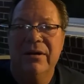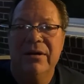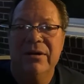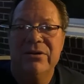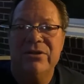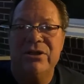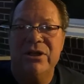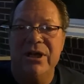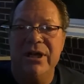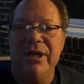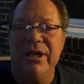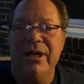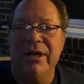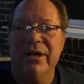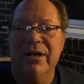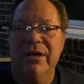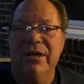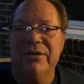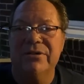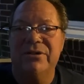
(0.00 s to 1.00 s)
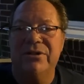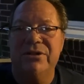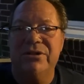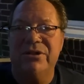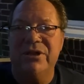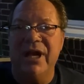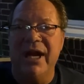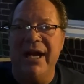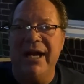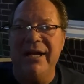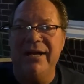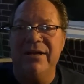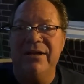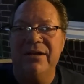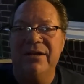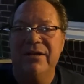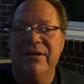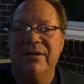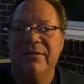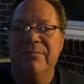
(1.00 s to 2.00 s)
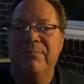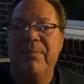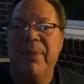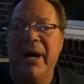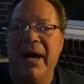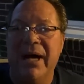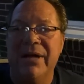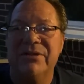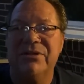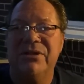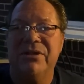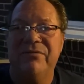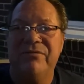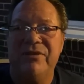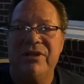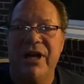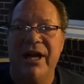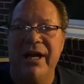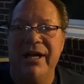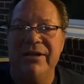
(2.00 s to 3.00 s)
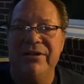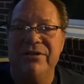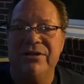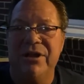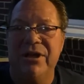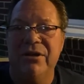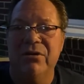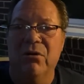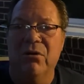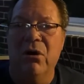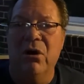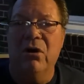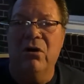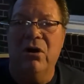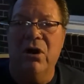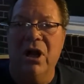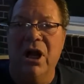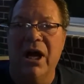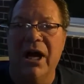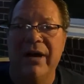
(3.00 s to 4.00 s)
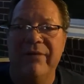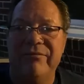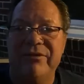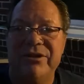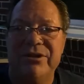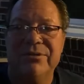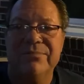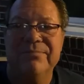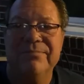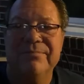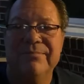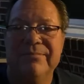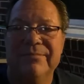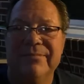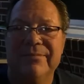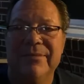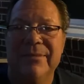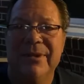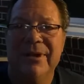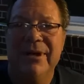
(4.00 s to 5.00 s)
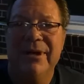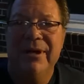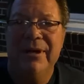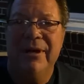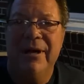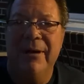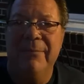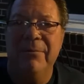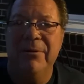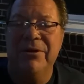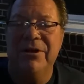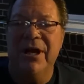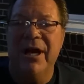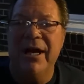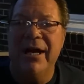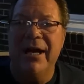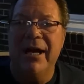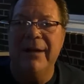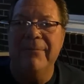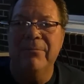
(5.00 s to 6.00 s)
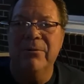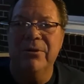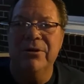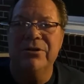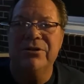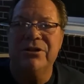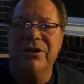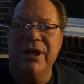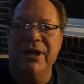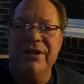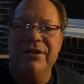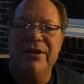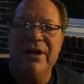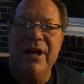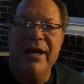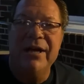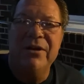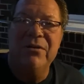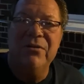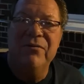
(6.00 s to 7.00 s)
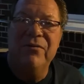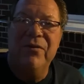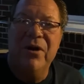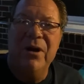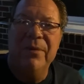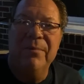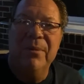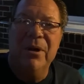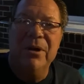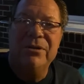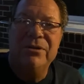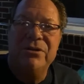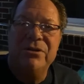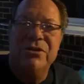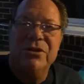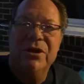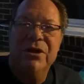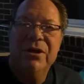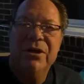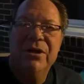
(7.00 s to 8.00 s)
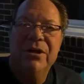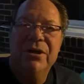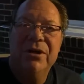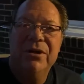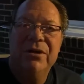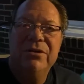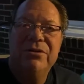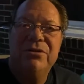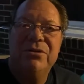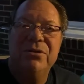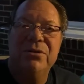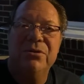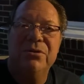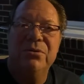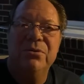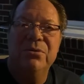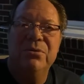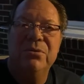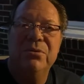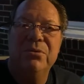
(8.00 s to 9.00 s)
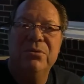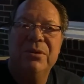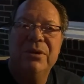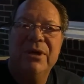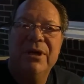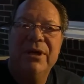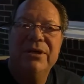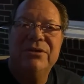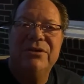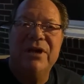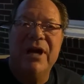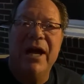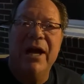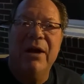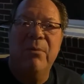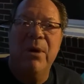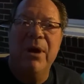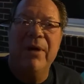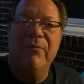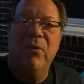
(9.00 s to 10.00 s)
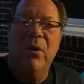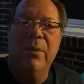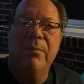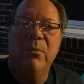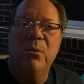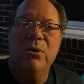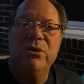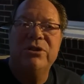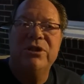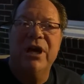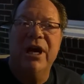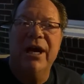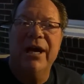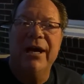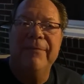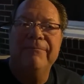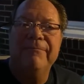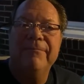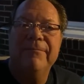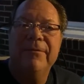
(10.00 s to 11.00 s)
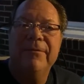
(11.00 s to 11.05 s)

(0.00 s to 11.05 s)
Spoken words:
seeing a sustained positive change in all our lives. And with that, I'm going to say thank you very much to Zach Wave one more time.